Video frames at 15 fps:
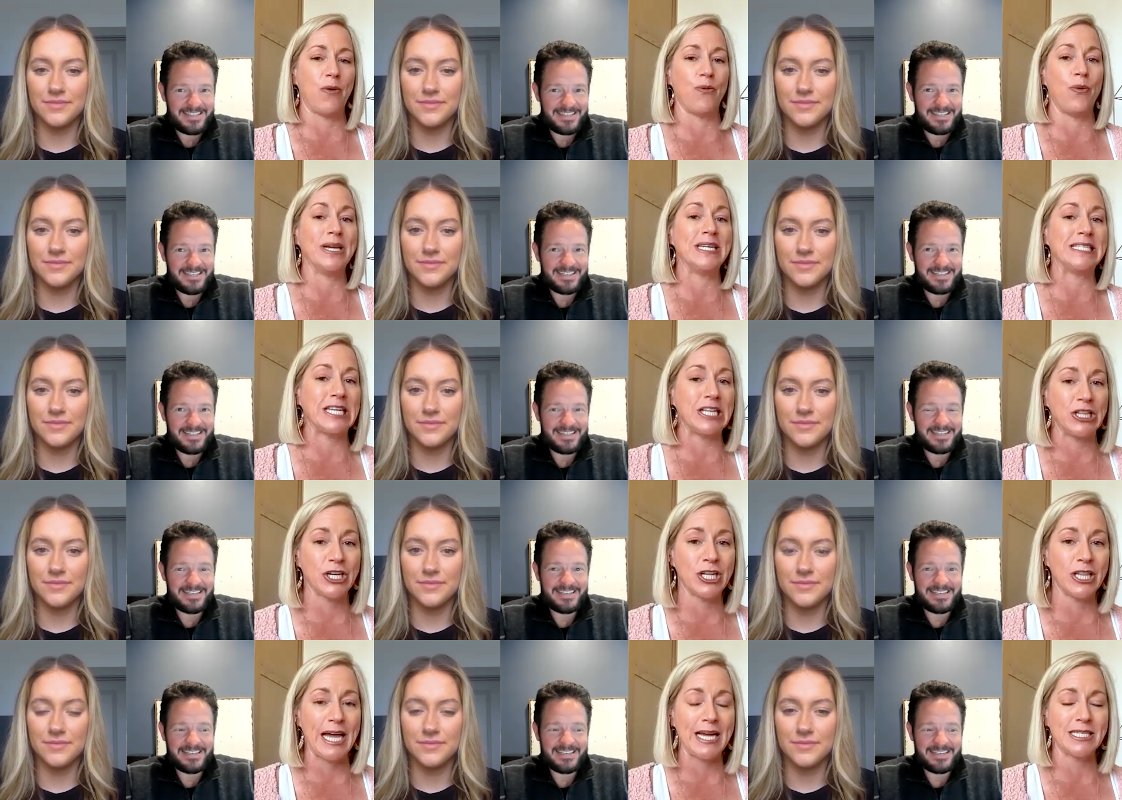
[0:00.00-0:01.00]
Speaker 1: about what does it
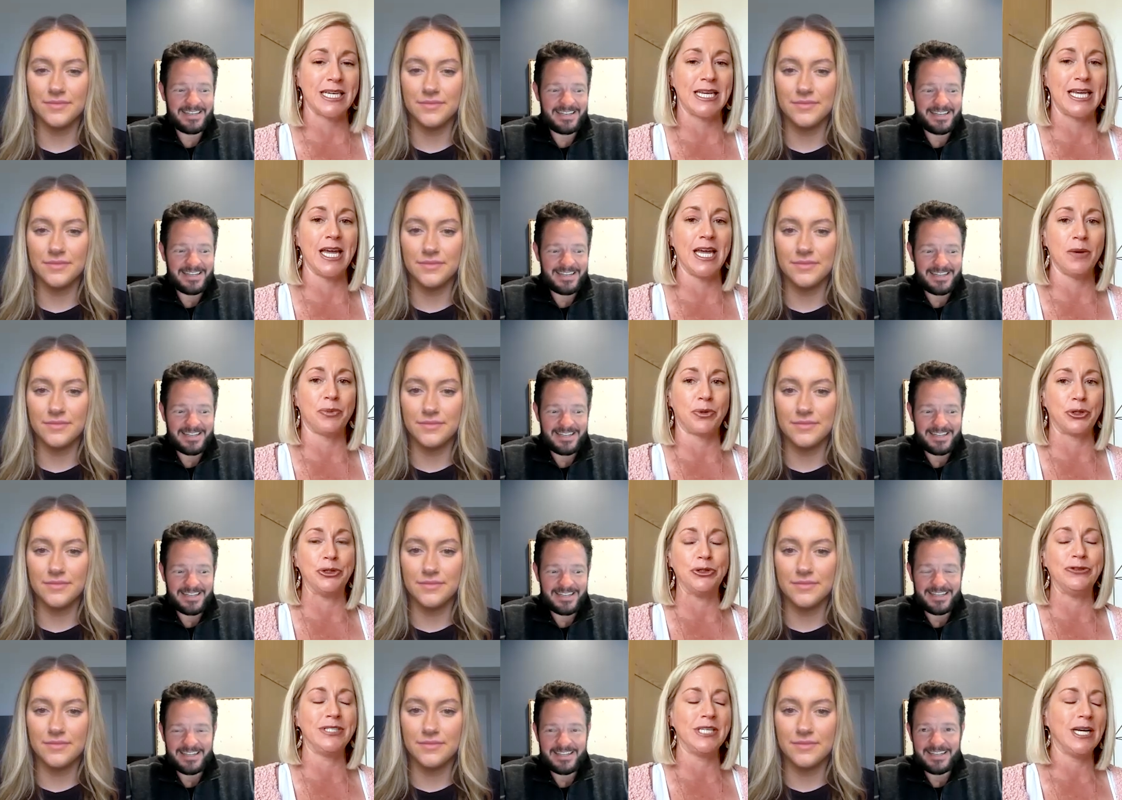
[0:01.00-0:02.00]
look like to get
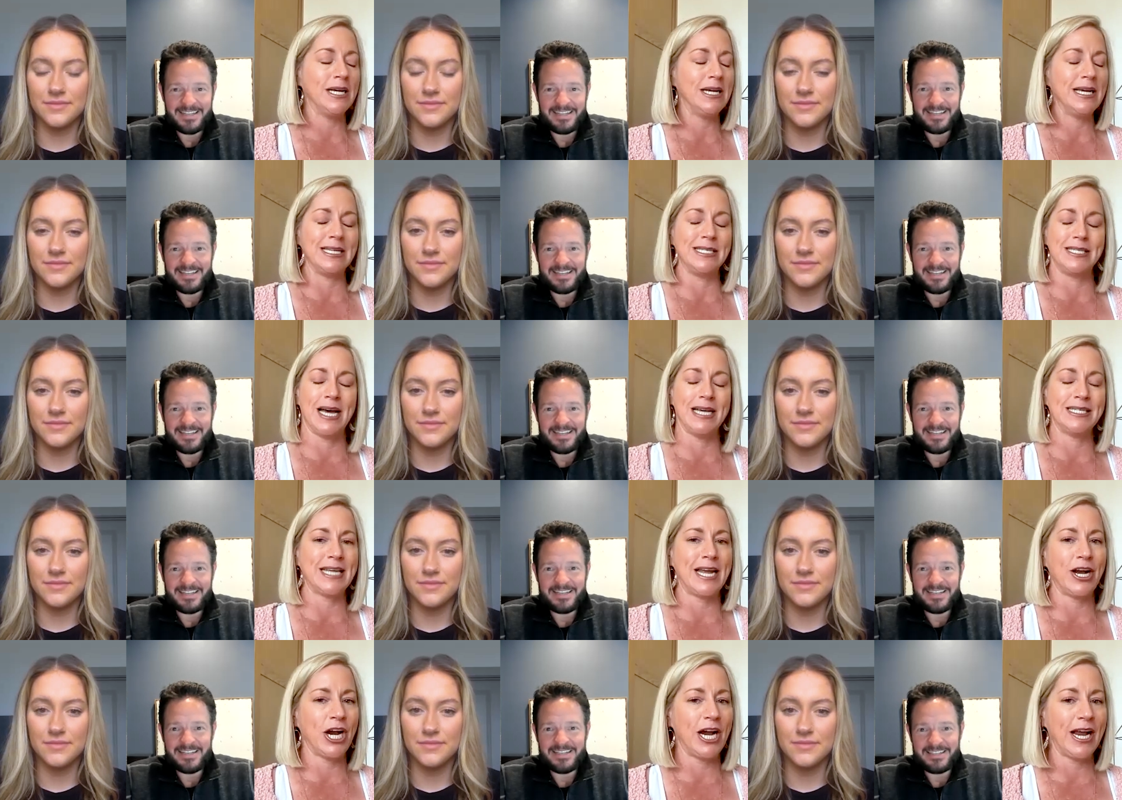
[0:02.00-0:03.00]
approved, it's
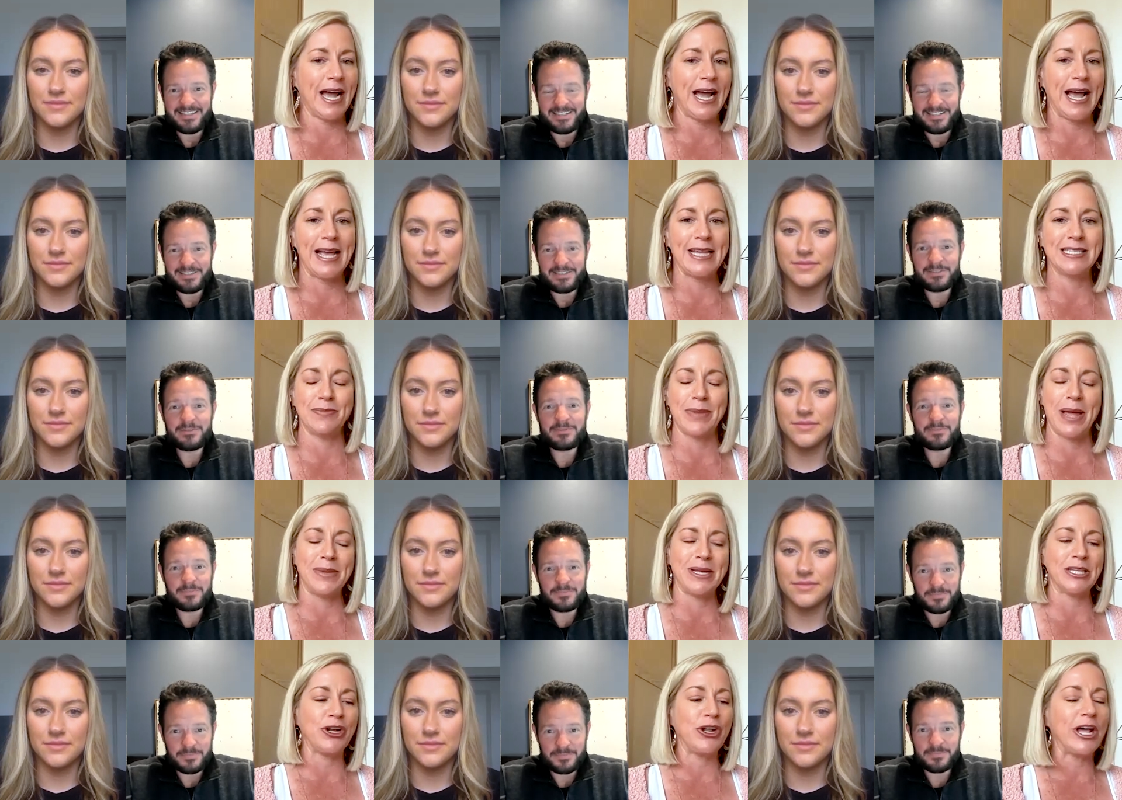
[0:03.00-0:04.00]
not scary, guys. It
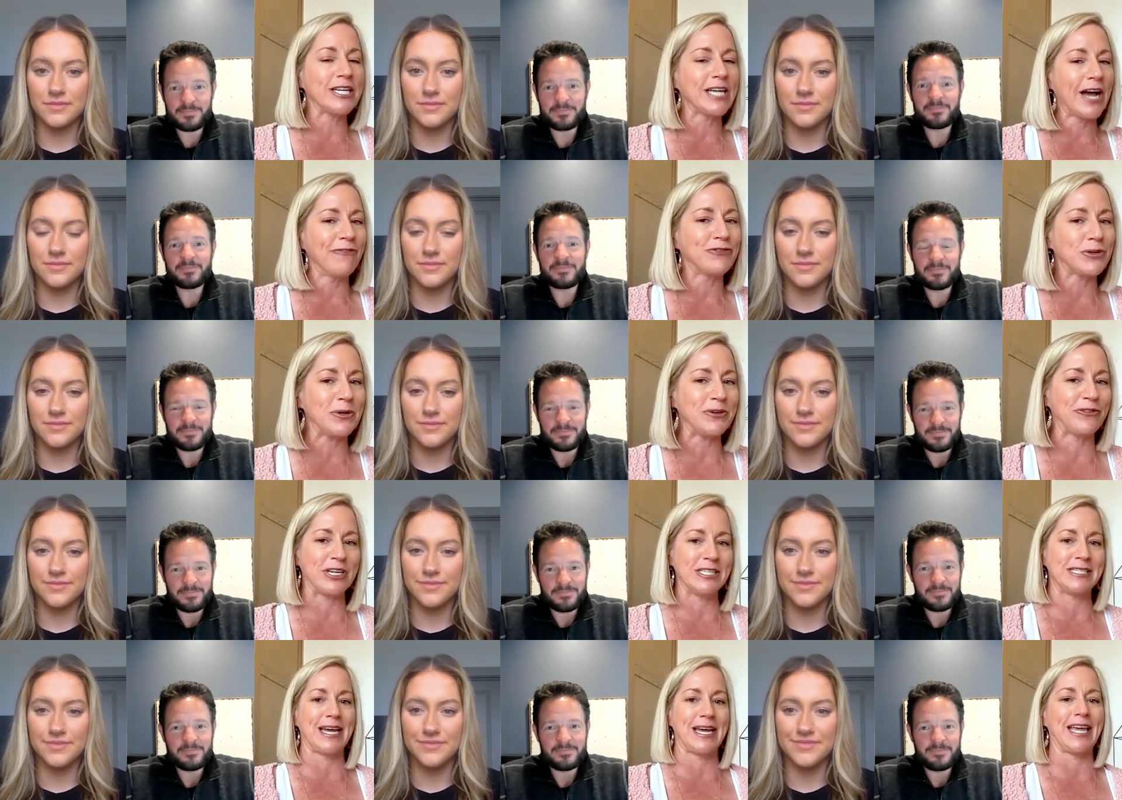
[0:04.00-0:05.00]
might be a little uncomfortable
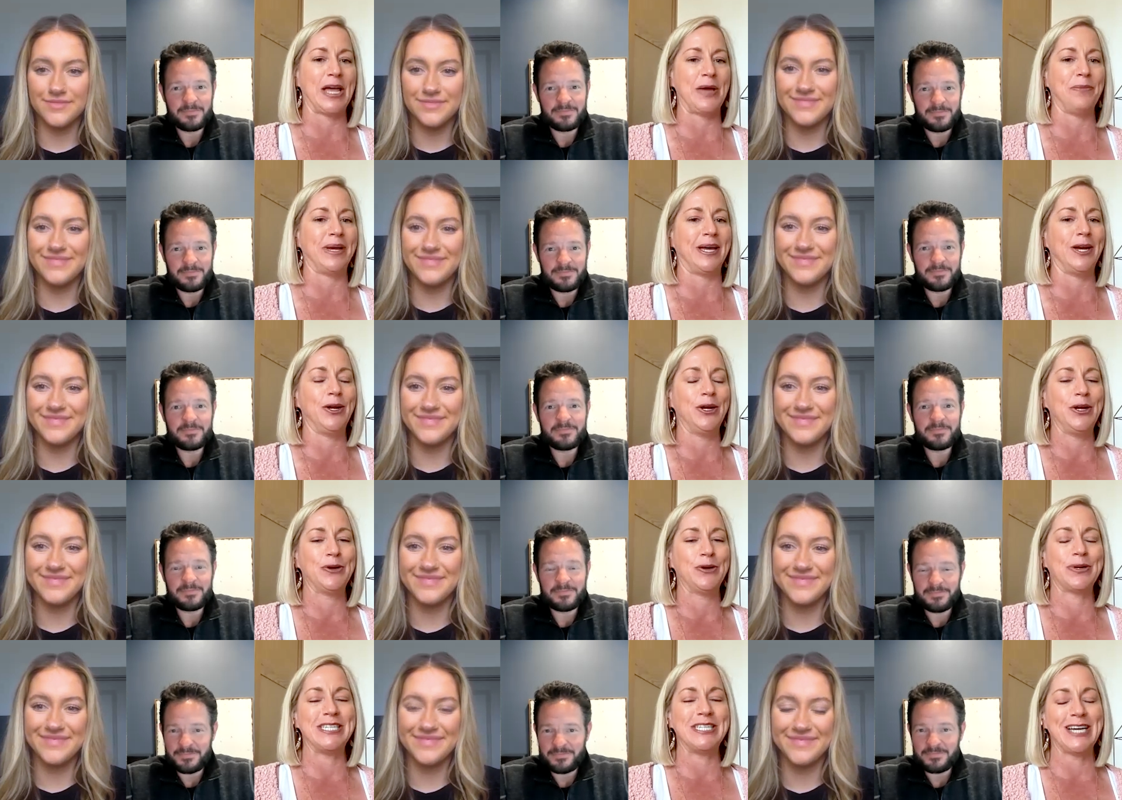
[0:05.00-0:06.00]
for a second, but
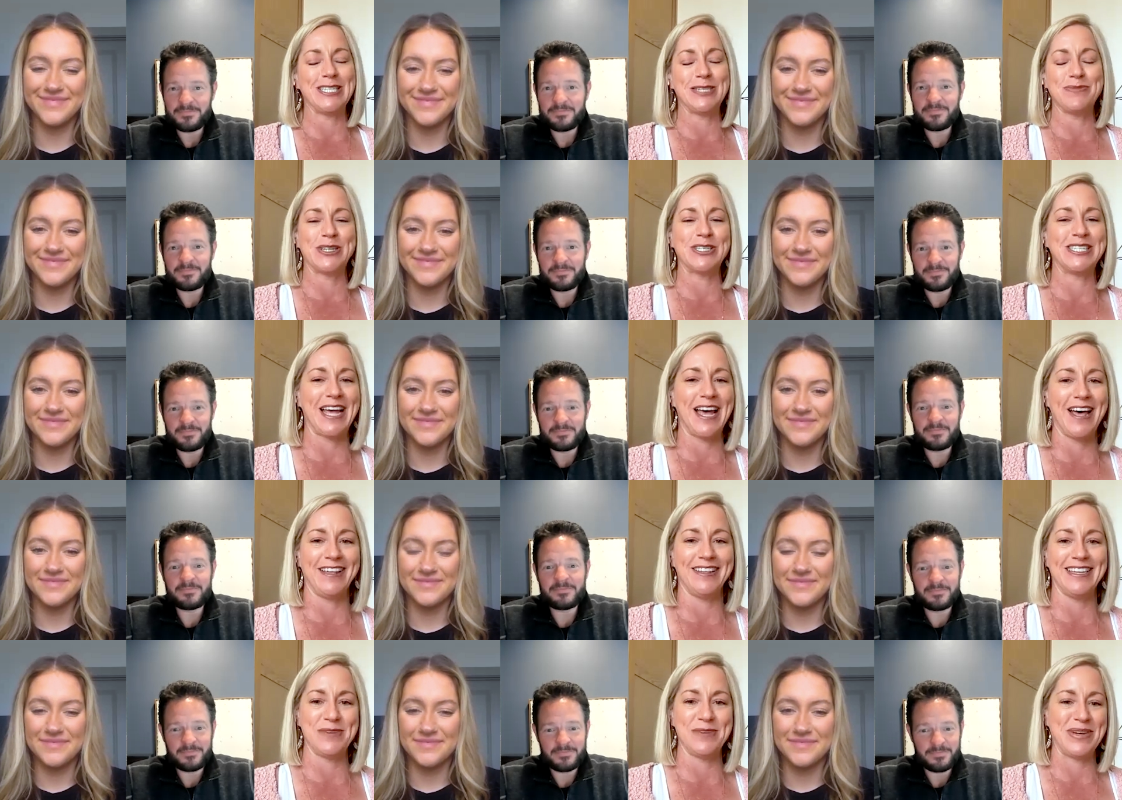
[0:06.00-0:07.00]
reach out to Marcel.